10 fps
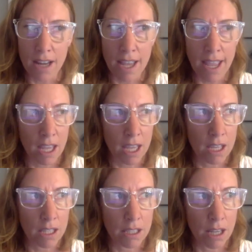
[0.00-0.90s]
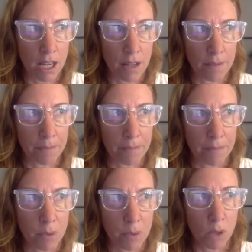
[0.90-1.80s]
it
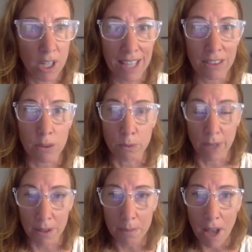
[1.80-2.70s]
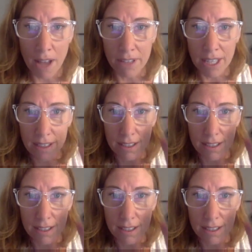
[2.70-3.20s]
was more to get the rhythm of it,